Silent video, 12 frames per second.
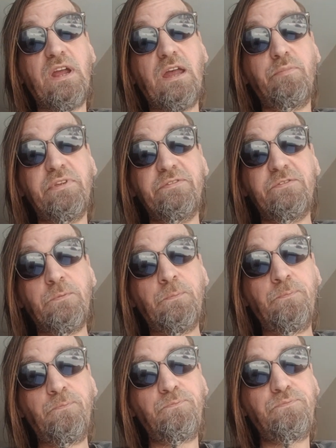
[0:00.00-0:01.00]
happens.
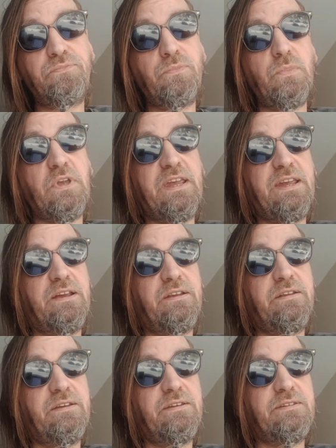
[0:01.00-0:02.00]

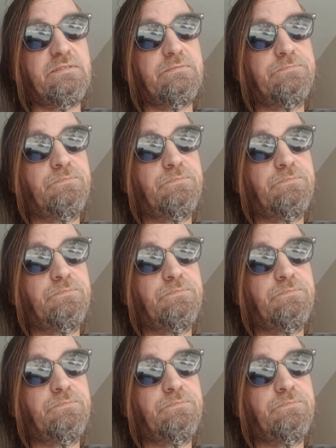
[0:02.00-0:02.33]
And the